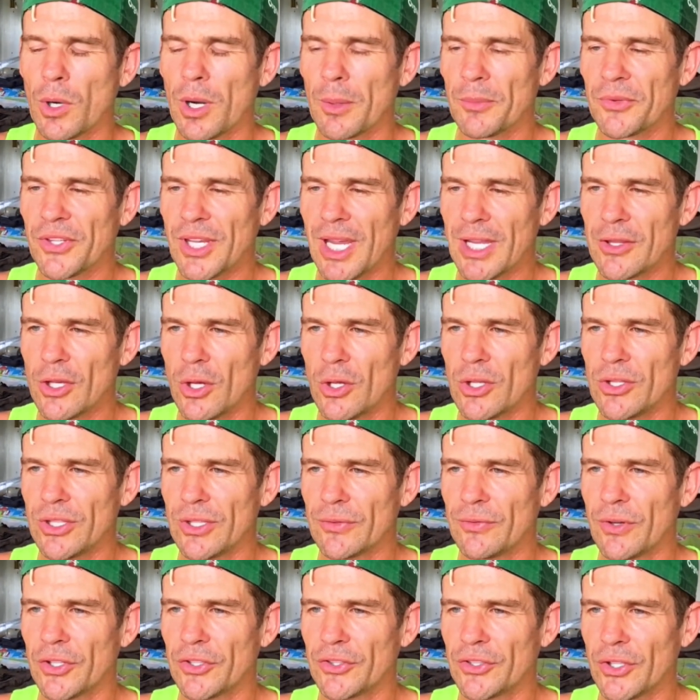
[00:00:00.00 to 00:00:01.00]
What I'm saying though,
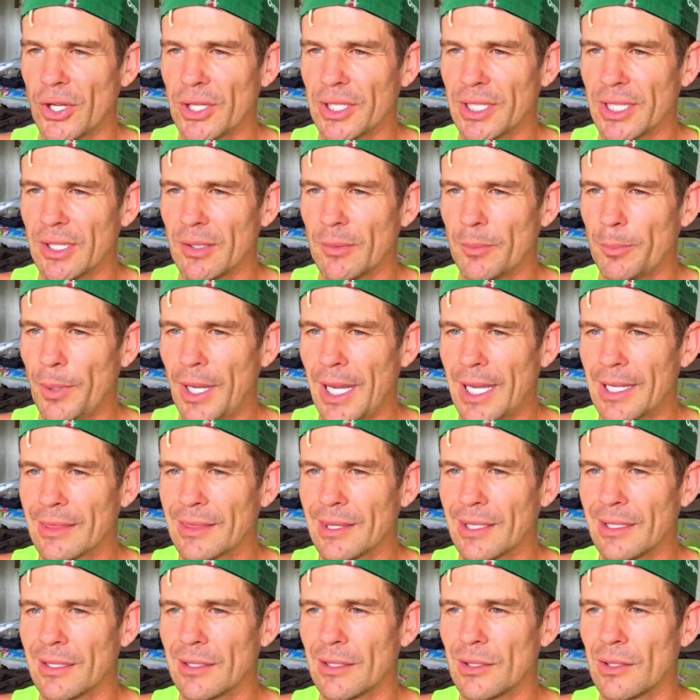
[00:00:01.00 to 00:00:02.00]
if I don't get it
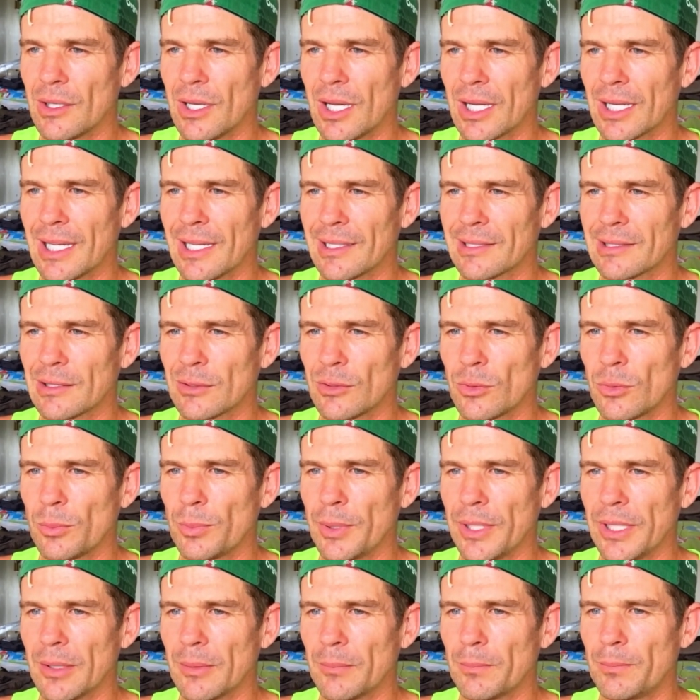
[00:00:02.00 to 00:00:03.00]
back, then I guess it'll
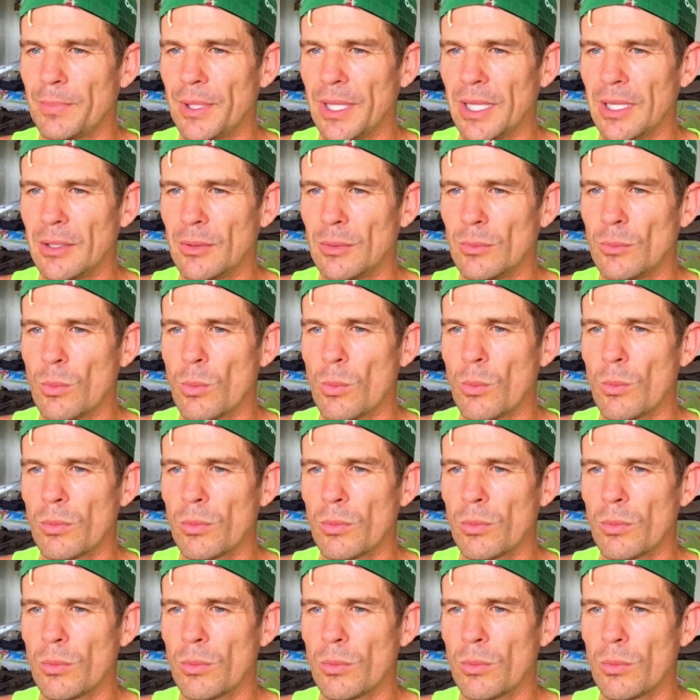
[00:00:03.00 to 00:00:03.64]
be a big